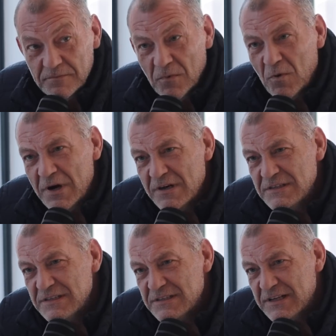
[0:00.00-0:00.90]
Where
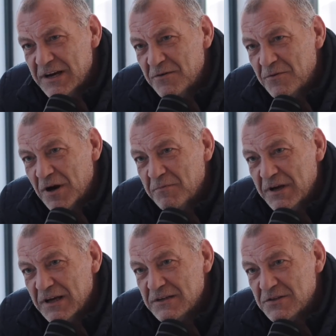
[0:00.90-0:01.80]
is the state of
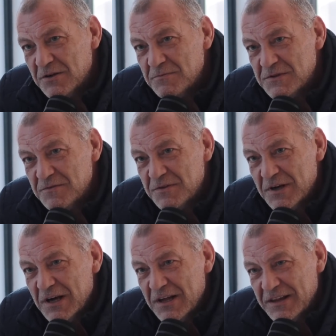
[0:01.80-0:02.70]
rugby in terms of
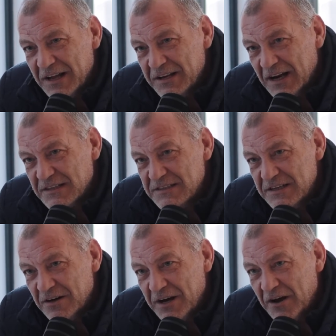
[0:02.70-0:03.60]
that next
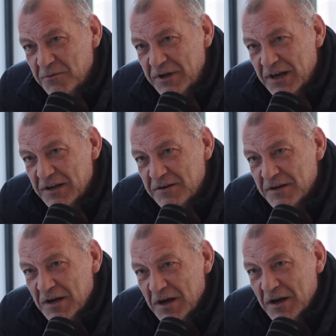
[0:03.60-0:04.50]
tier, and how do we get it?
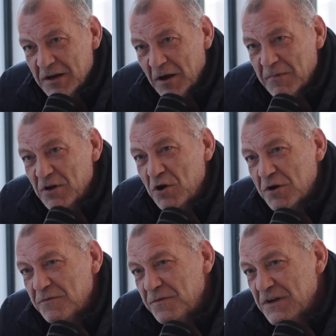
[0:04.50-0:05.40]
I mean, you
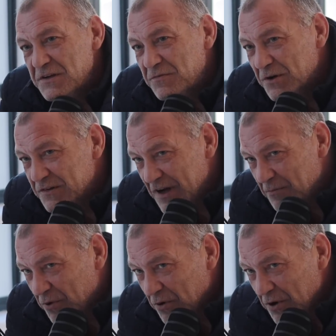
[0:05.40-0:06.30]
look at Fiji, for
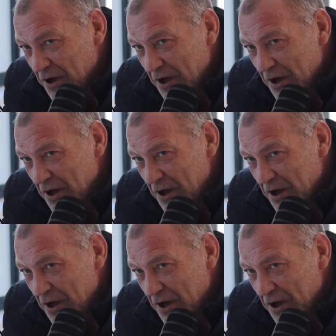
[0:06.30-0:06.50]
example.